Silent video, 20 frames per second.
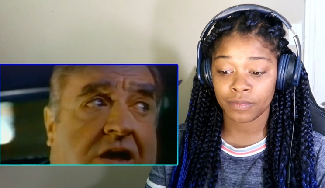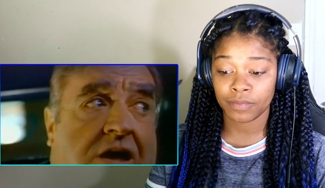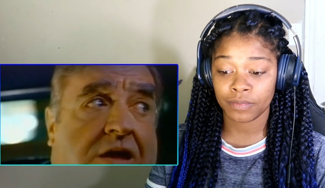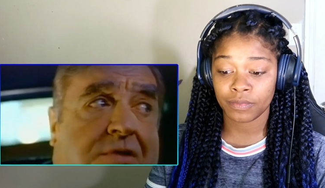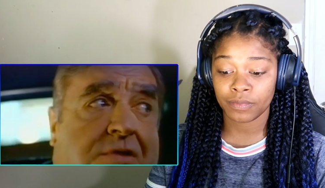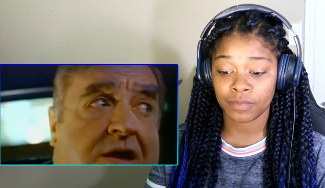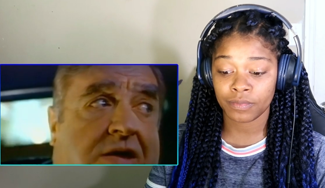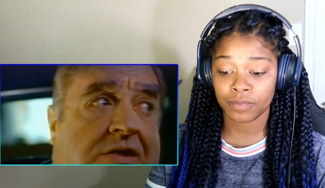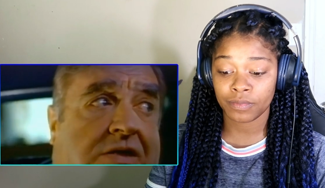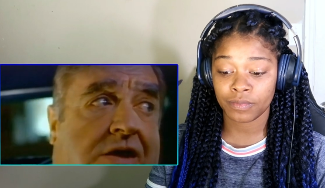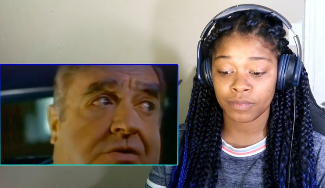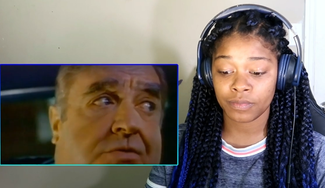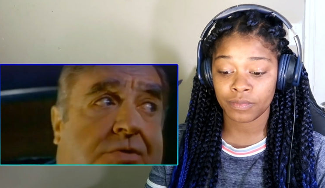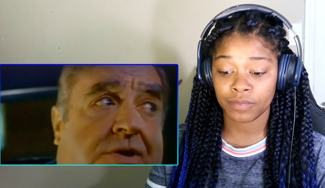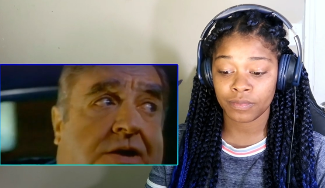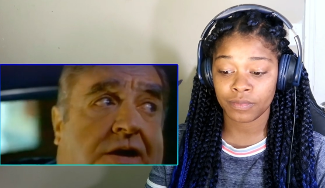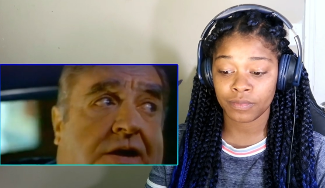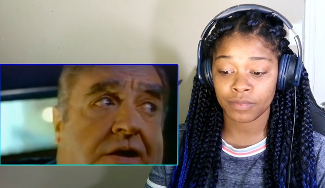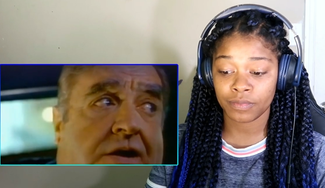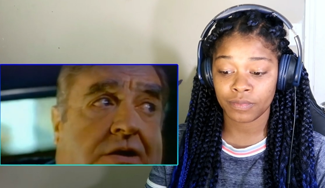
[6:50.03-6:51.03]
Speaker 1: back there. I want to
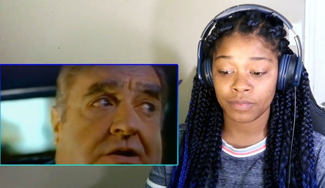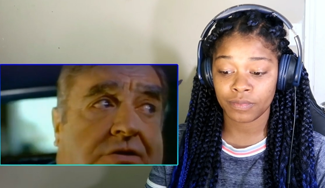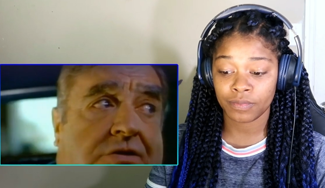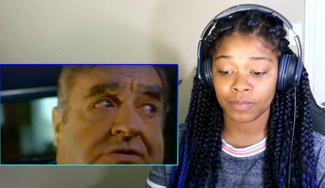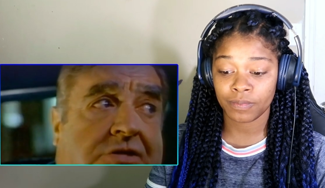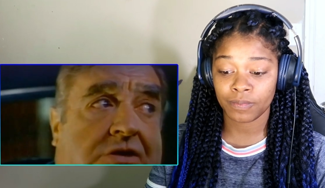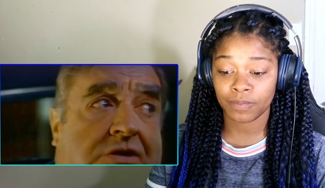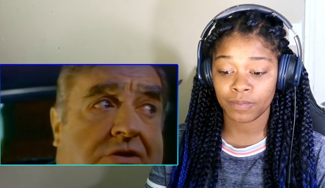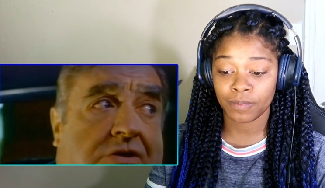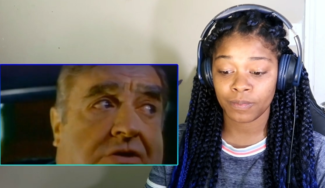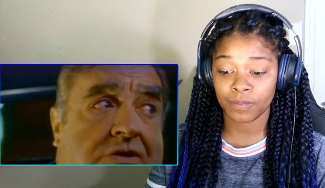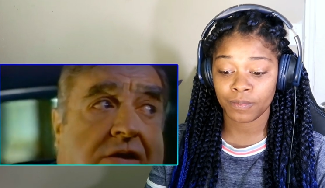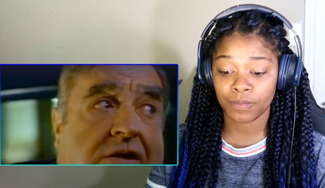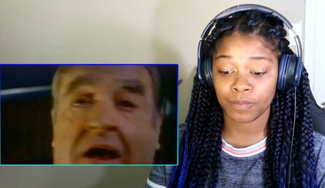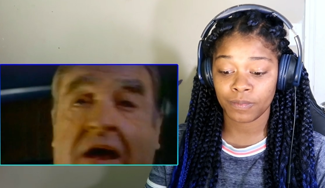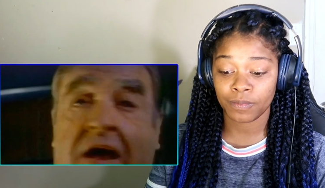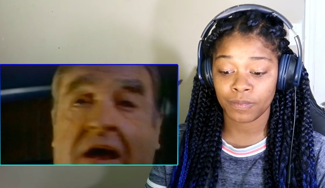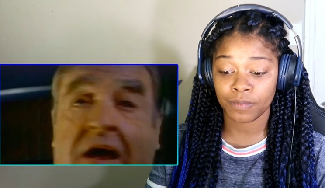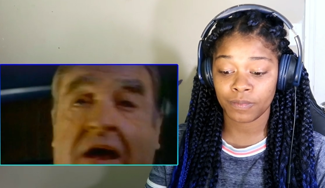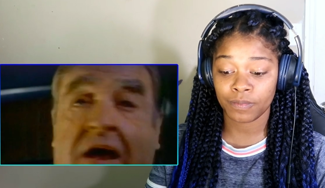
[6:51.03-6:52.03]
get a closer look at,
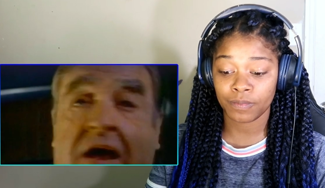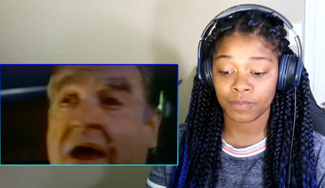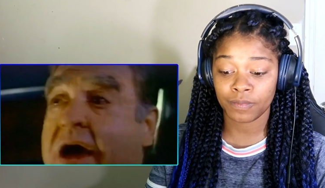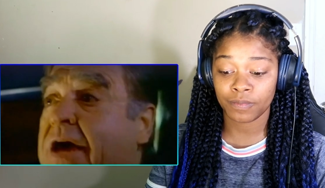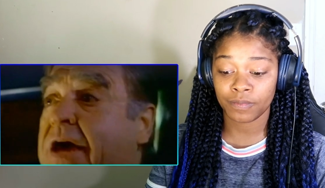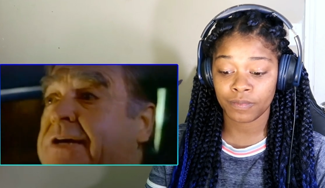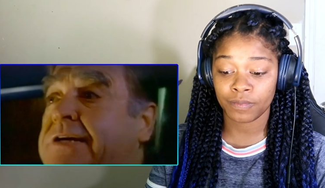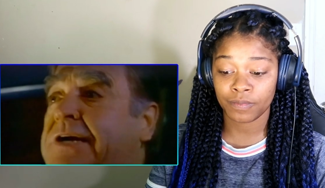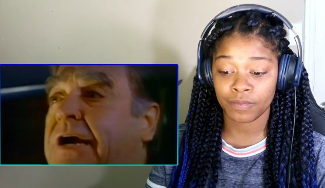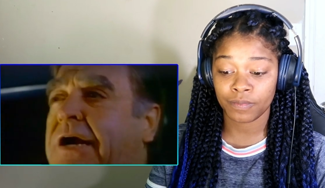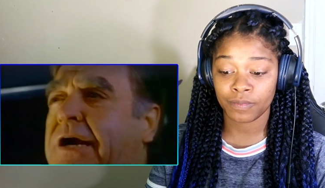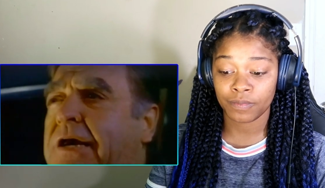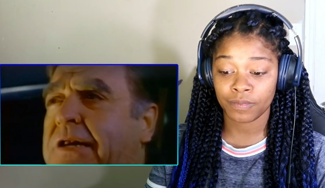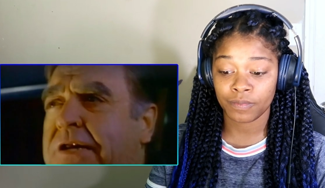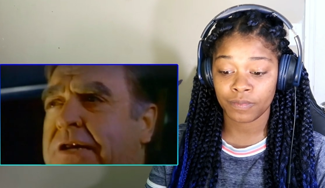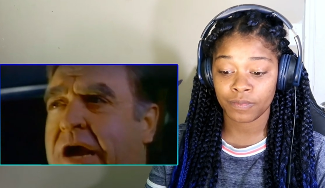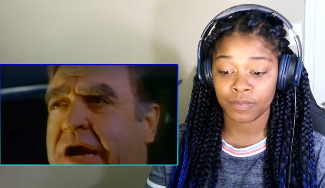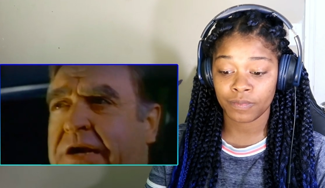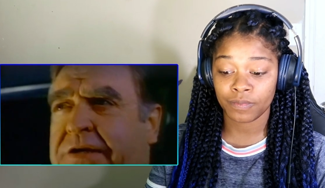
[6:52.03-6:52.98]
and take it nice